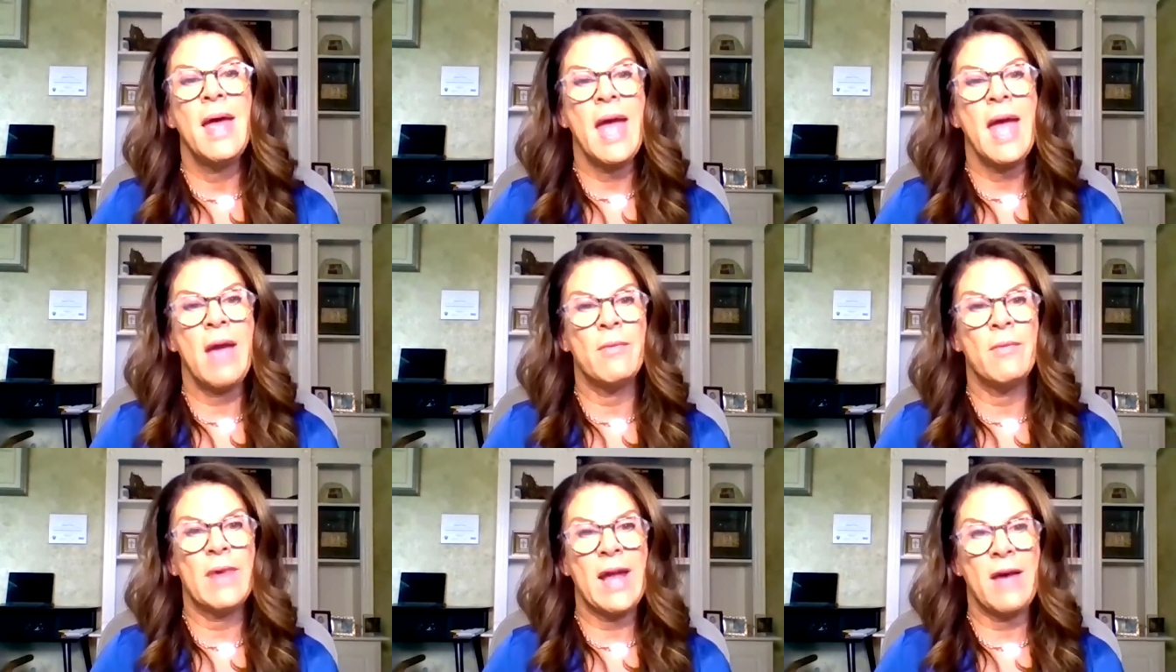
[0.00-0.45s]

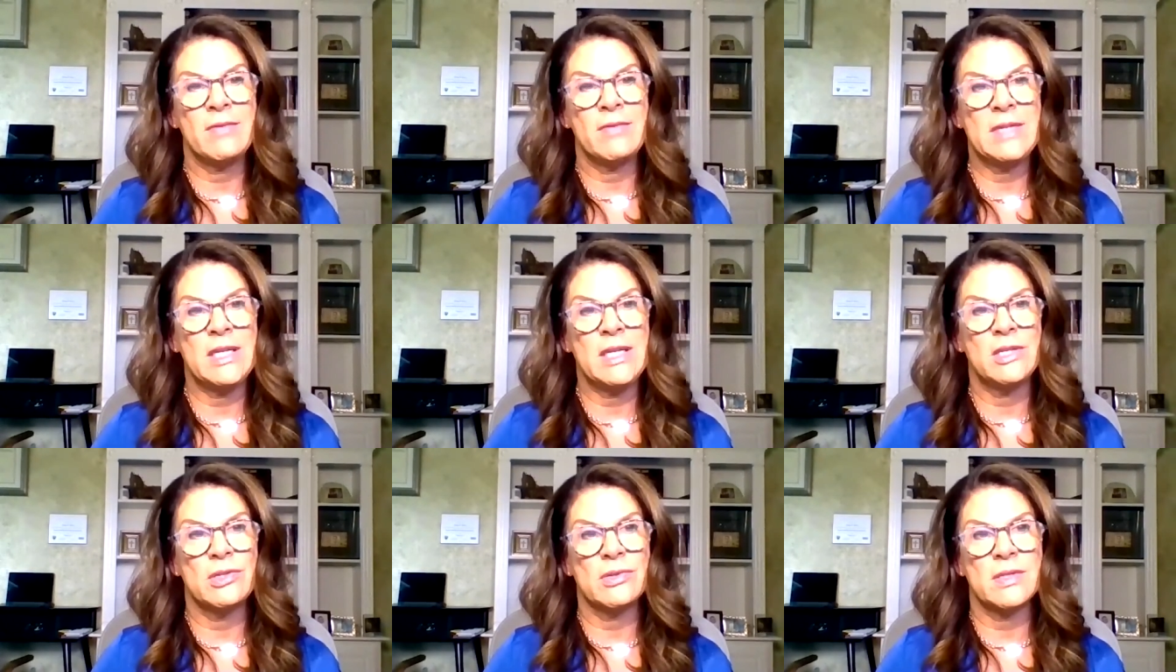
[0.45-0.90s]
and we have
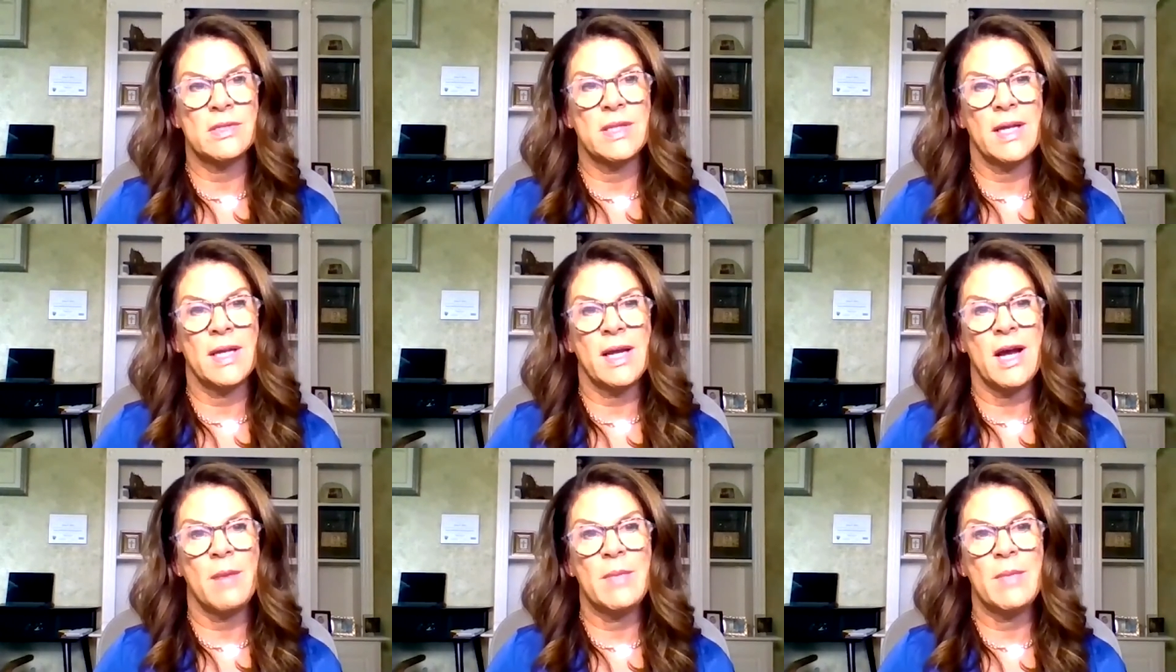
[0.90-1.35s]
teachers
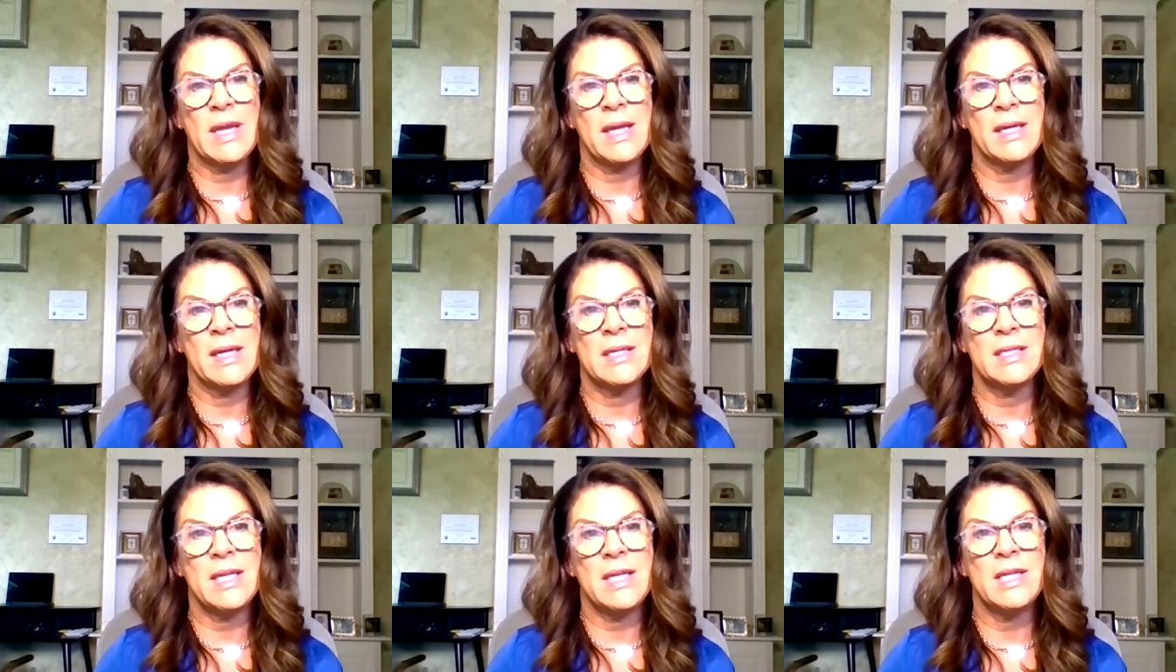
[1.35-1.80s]
that come
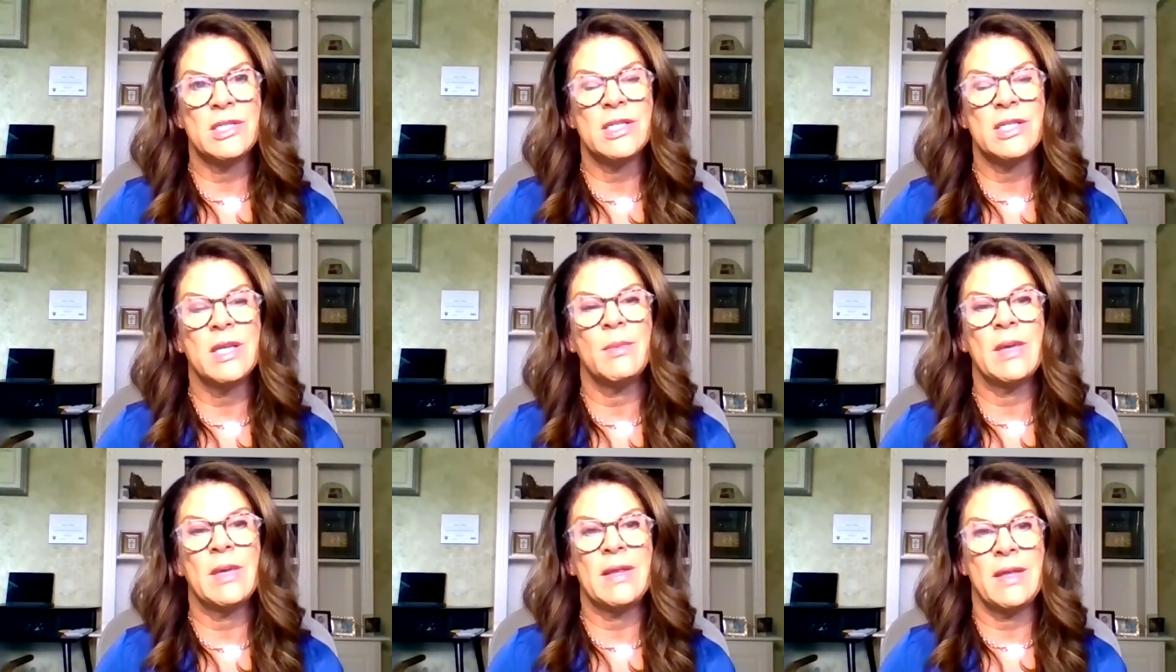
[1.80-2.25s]
in and teach
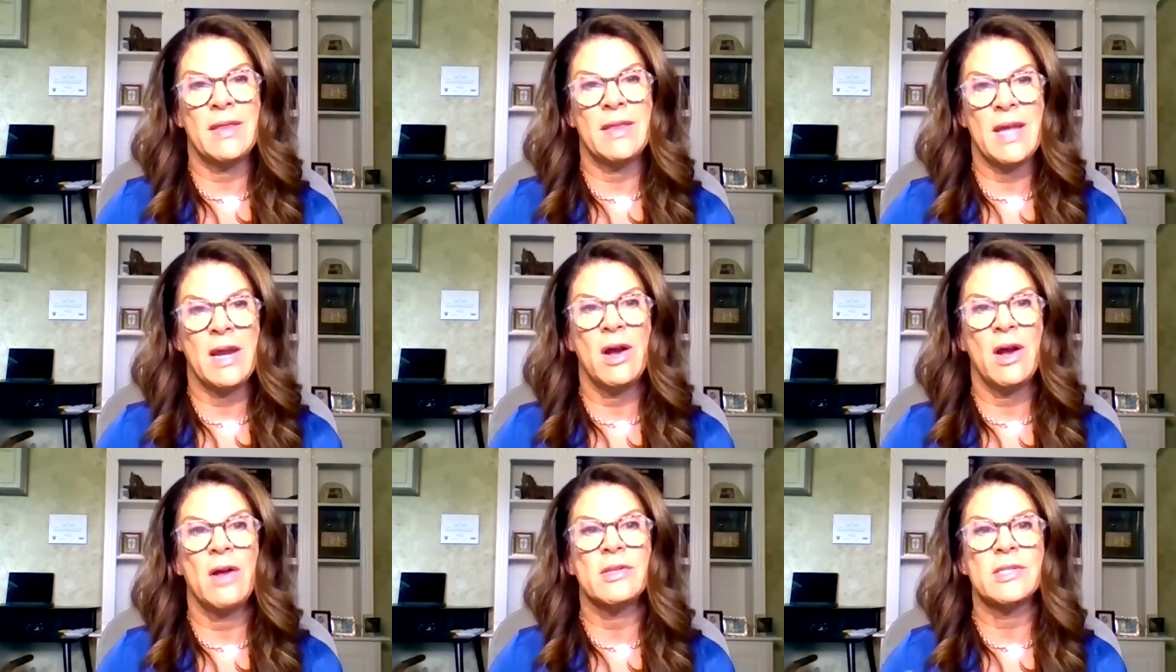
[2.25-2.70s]
them and then
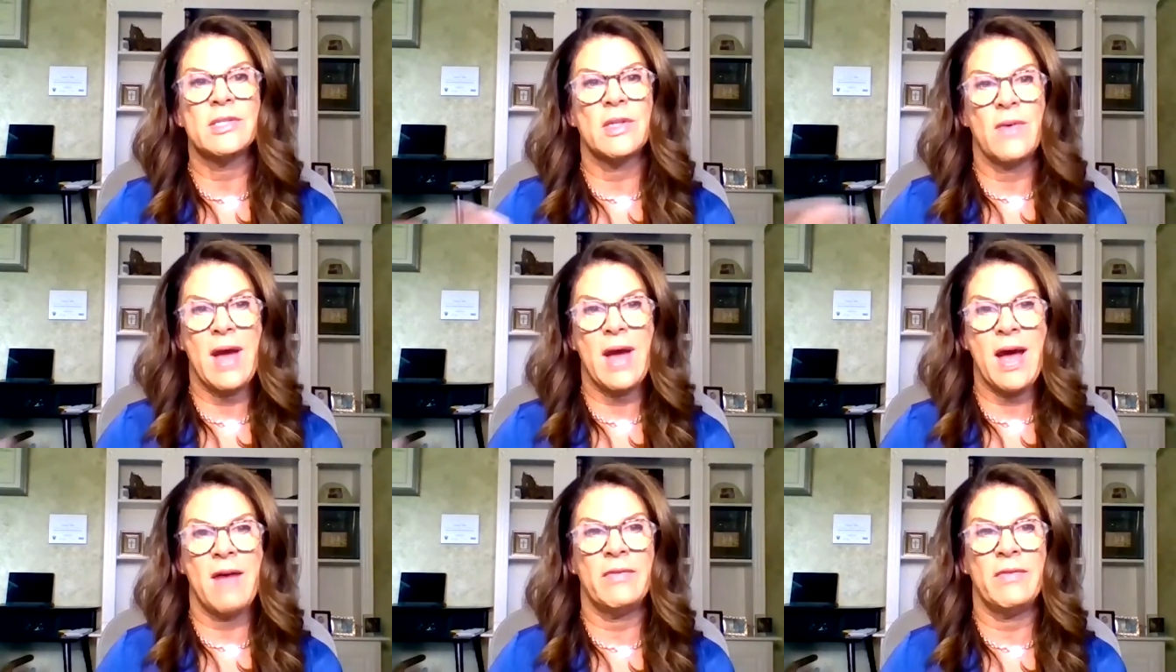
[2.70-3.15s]
they also
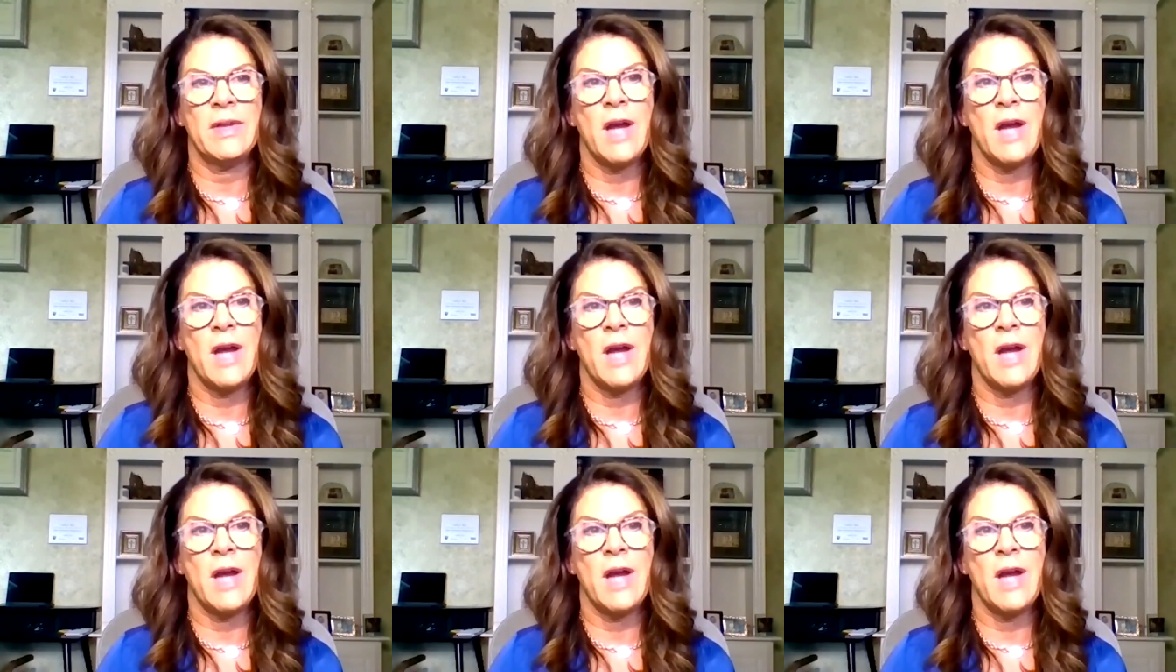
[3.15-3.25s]
have